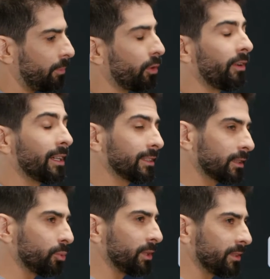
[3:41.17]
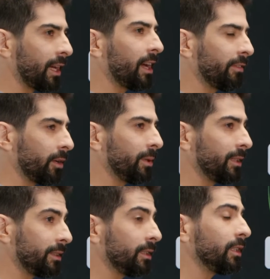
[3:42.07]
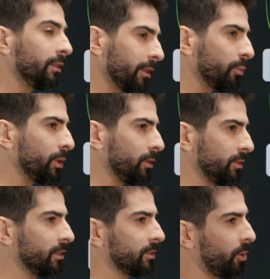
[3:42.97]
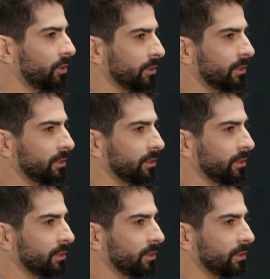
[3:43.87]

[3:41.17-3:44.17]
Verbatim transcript: provides us with high availability even when using Spot